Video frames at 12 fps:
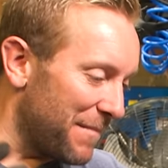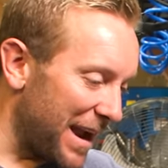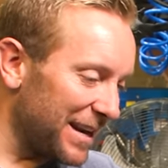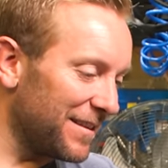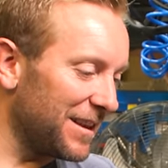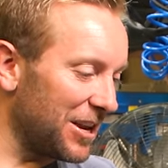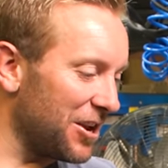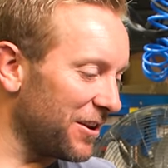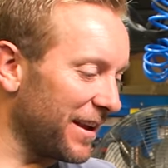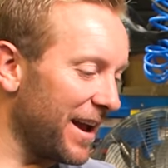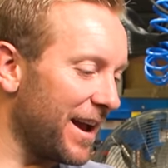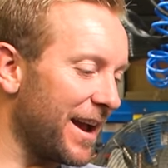Made in the
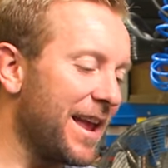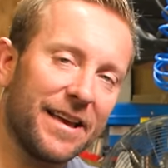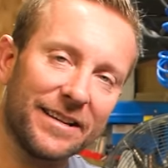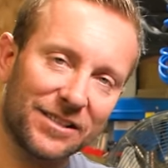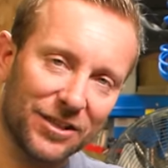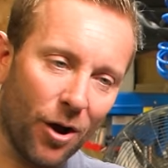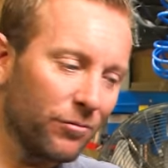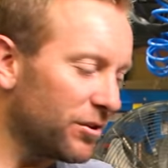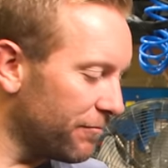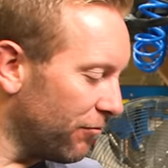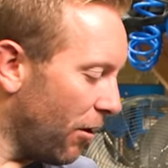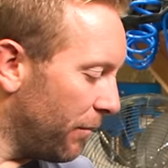UK, it solves
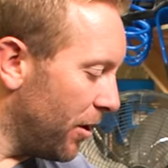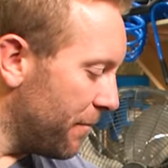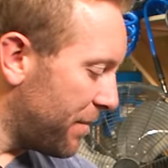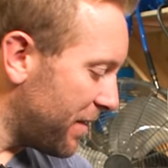a problem,